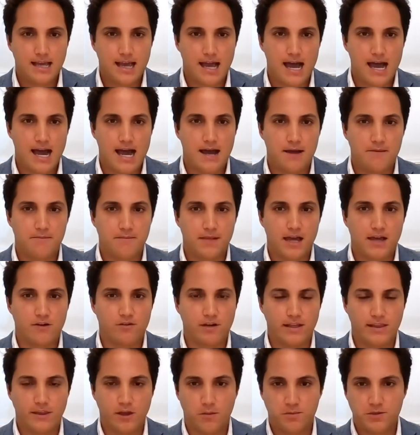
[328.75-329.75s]
And
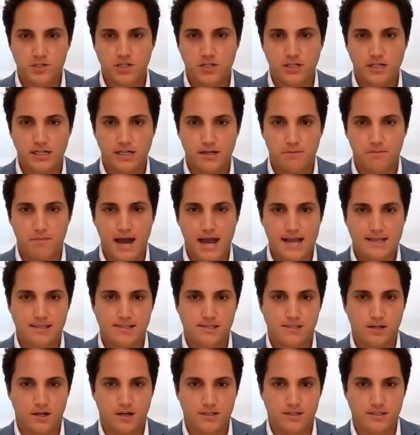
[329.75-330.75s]
really the opportunity to buy
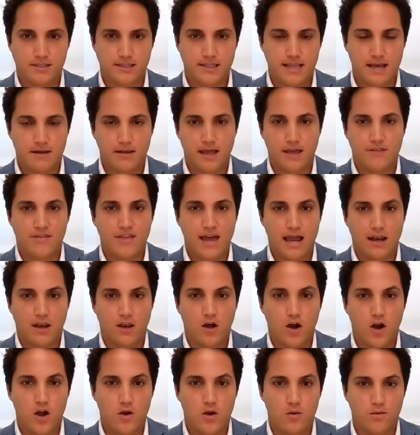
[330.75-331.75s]
stocks at that
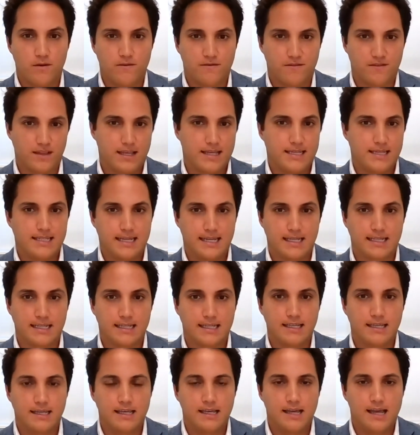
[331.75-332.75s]
low were
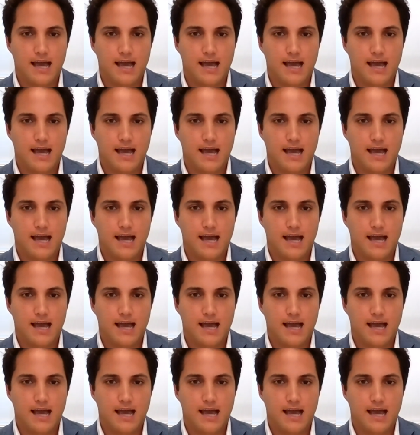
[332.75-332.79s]
fleeting.